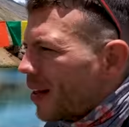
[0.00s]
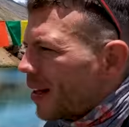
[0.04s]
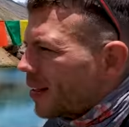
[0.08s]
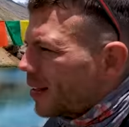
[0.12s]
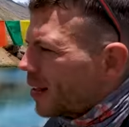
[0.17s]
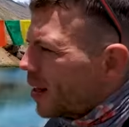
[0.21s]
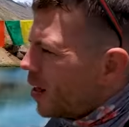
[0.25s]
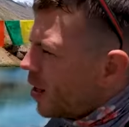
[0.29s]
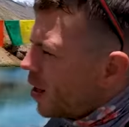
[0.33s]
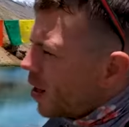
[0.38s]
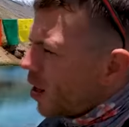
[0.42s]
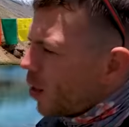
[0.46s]
that
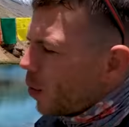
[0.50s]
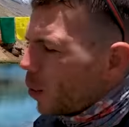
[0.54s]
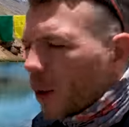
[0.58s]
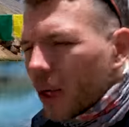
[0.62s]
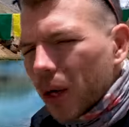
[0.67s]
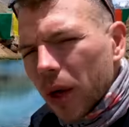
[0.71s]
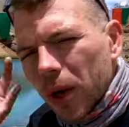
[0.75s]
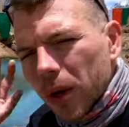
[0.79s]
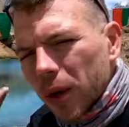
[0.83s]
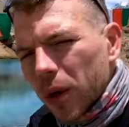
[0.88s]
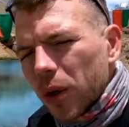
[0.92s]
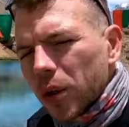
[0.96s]
we
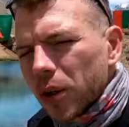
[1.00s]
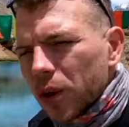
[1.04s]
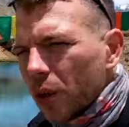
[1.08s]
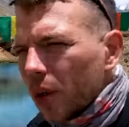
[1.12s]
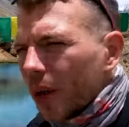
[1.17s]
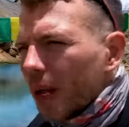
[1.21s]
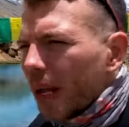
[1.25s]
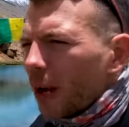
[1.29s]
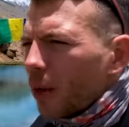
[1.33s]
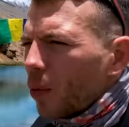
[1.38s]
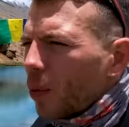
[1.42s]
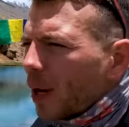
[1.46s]
can't go to
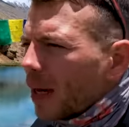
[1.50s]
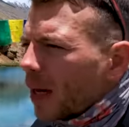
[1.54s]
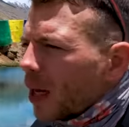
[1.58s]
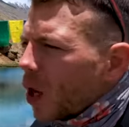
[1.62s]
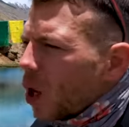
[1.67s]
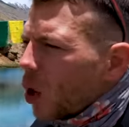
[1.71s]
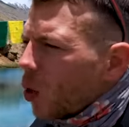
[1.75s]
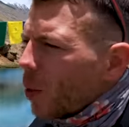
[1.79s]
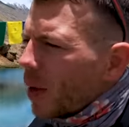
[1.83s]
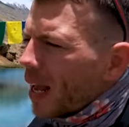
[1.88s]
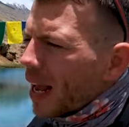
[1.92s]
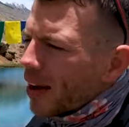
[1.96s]
Leh in one
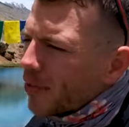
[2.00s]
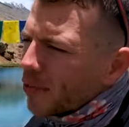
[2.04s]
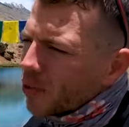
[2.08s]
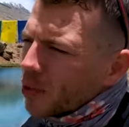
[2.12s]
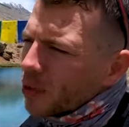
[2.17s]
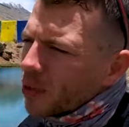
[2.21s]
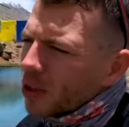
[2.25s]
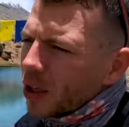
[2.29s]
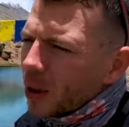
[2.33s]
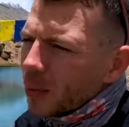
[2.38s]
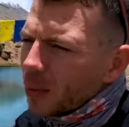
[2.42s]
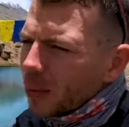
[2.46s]
go, we have to
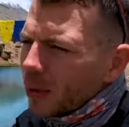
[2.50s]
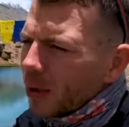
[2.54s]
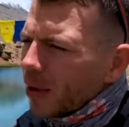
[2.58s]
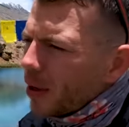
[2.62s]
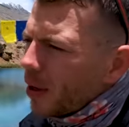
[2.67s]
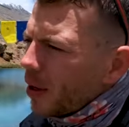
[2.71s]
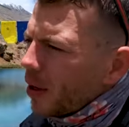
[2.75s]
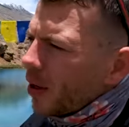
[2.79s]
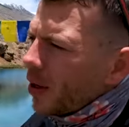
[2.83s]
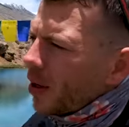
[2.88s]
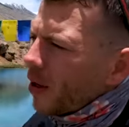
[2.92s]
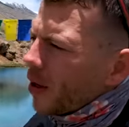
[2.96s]
stop
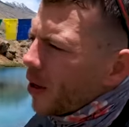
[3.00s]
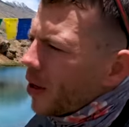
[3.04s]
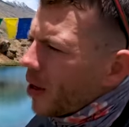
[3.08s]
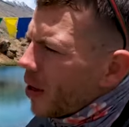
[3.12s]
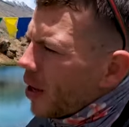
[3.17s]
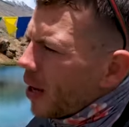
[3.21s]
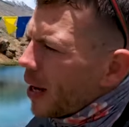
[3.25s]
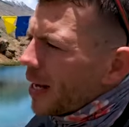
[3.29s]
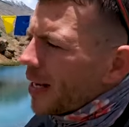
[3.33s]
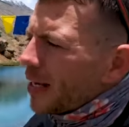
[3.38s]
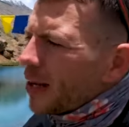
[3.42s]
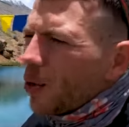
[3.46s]

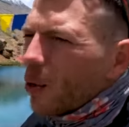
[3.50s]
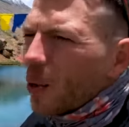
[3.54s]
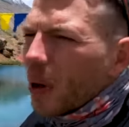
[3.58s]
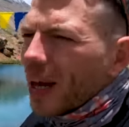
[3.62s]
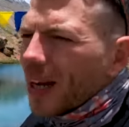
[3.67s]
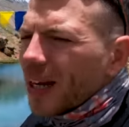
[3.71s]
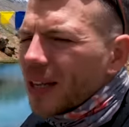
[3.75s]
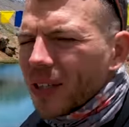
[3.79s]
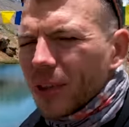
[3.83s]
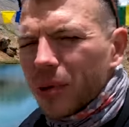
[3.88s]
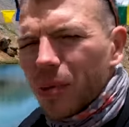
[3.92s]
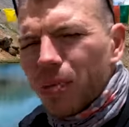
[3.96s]
in a
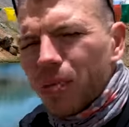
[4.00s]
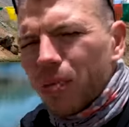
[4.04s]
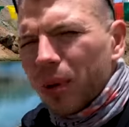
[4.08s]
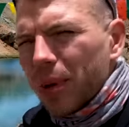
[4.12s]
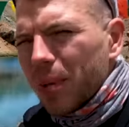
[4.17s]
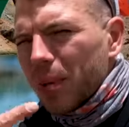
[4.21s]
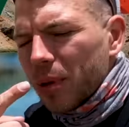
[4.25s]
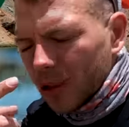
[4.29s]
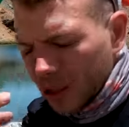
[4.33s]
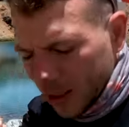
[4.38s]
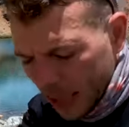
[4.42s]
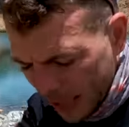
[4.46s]
way, so
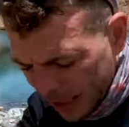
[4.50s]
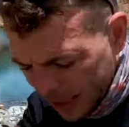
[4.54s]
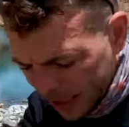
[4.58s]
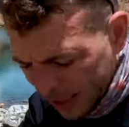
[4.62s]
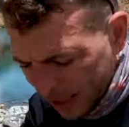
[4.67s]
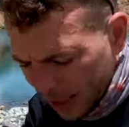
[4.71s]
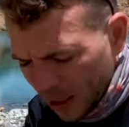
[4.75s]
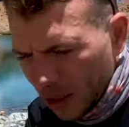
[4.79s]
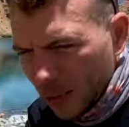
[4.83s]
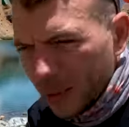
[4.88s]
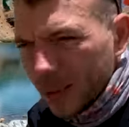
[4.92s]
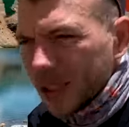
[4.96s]
pretty much
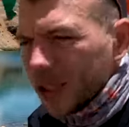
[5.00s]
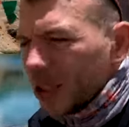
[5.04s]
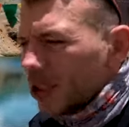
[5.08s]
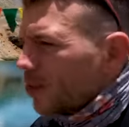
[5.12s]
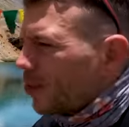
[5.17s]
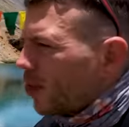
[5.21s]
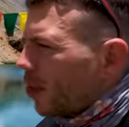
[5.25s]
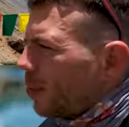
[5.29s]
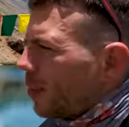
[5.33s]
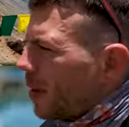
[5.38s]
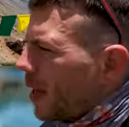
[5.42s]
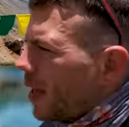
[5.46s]
80 kilometers
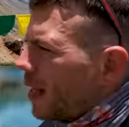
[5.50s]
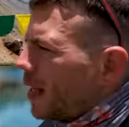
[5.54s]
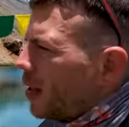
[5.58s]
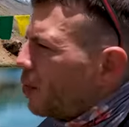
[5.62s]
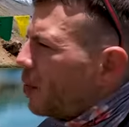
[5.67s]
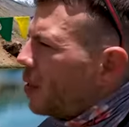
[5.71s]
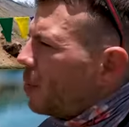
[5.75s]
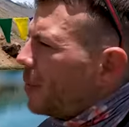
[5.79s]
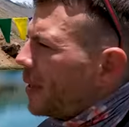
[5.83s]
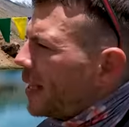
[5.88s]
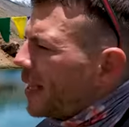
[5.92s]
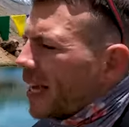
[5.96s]
from here there
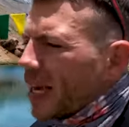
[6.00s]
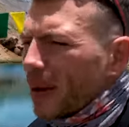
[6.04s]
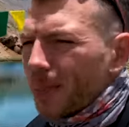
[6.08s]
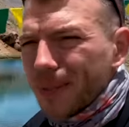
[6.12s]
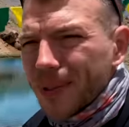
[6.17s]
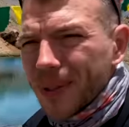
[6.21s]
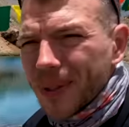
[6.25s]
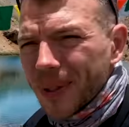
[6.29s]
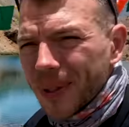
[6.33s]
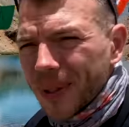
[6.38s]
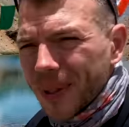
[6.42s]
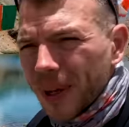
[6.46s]
will be
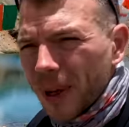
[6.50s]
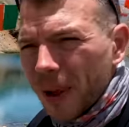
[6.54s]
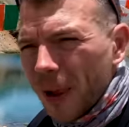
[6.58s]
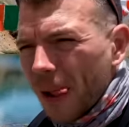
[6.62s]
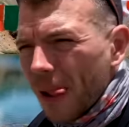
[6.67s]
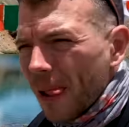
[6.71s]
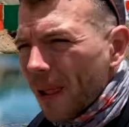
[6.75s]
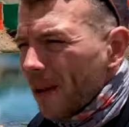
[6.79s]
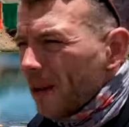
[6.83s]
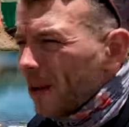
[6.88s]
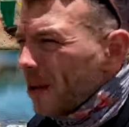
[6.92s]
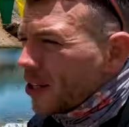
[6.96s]
camps,
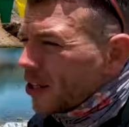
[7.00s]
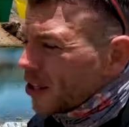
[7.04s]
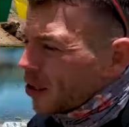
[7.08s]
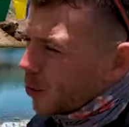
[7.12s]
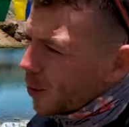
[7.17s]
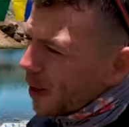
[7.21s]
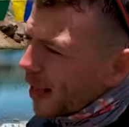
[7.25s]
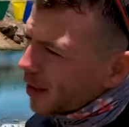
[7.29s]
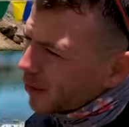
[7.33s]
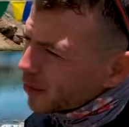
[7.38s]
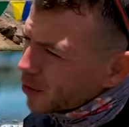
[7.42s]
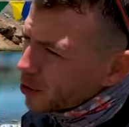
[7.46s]
so
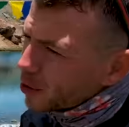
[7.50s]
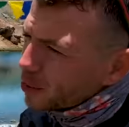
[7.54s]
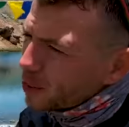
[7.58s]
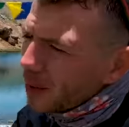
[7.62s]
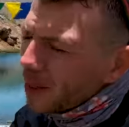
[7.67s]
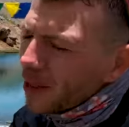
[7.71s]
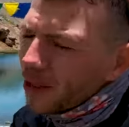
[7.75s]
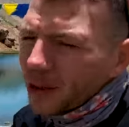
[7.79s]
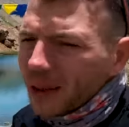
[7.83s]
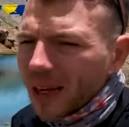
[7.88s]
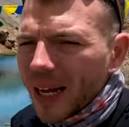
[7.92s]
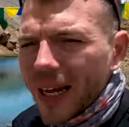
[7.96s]
we have to
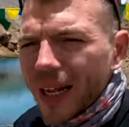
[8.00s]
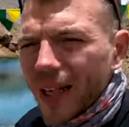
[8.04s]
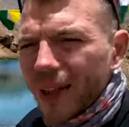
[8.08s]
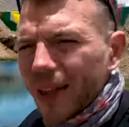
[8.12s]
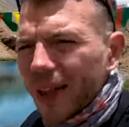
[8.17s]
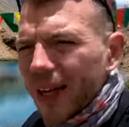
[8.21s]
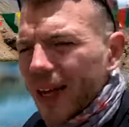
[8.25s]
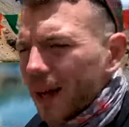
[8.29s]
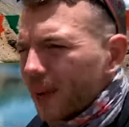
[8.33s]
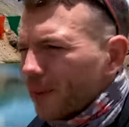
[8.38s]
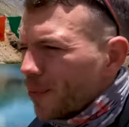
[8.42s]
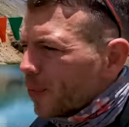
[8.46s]
spend the night
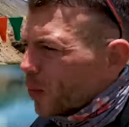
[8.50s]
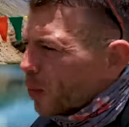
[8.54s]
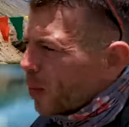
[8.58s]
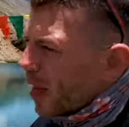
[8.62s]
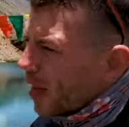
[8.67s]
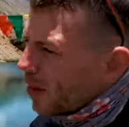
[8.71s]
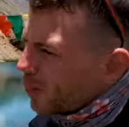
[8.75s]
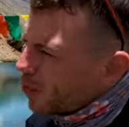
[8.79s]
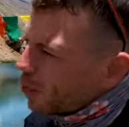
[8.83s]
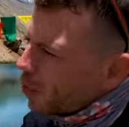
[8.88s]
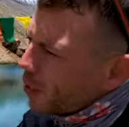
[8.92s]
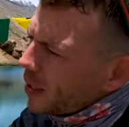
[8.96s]
there, we
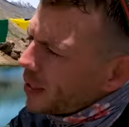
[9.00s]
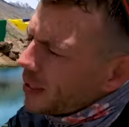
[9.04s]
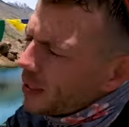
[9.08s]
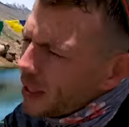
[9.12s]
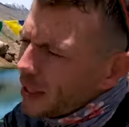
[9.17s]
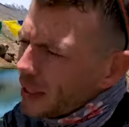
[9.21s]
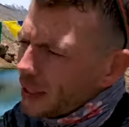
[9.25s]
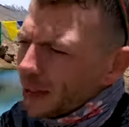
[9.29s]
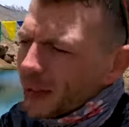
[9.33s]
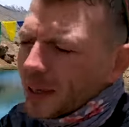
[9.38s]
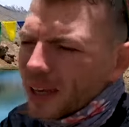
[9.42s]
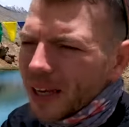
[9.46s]
have to eat
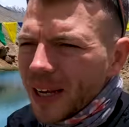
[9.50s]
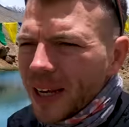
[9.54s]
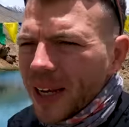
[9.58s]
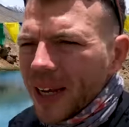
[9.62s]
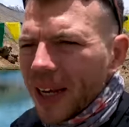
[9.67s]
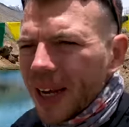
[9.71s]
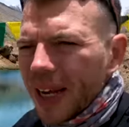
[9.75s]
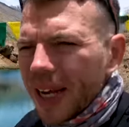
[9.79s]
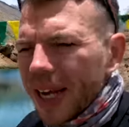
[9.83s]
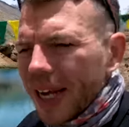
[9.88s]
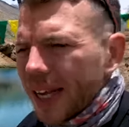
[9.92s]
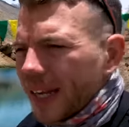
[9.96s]
in
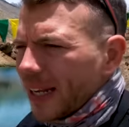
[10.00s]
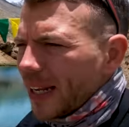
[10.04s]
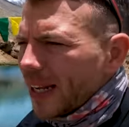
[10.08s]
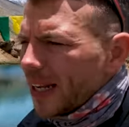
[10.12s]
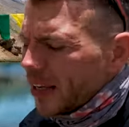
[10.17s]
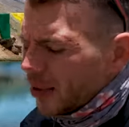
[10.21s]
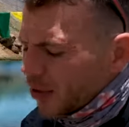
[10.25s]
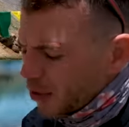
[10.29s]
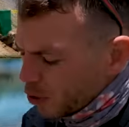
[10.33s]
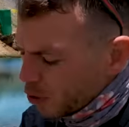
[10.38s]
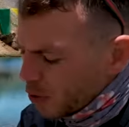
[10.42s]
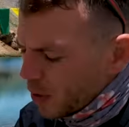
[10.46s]

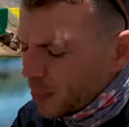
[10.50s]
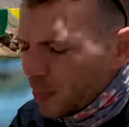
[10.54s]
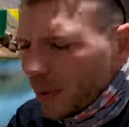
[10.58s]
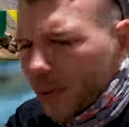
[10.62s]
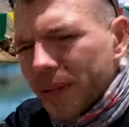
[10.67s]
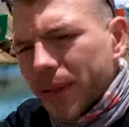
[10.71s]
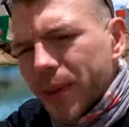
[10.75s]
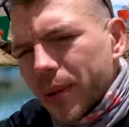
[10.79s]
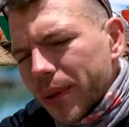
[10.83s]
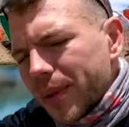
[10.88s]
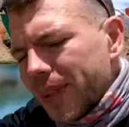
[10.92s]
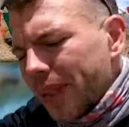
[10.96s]
the trip
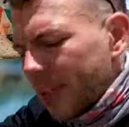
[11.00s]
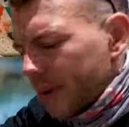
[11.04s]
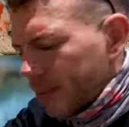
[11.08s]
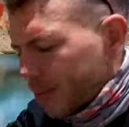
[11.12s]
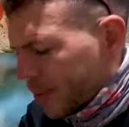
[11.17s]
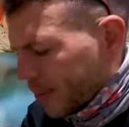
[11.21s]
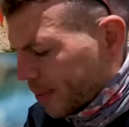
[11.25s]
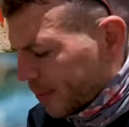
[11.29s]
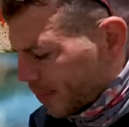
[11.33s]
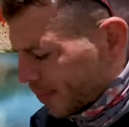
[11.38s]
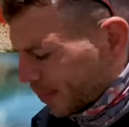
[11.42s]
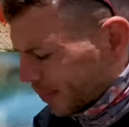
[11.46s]
in two
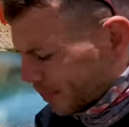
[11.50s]
times,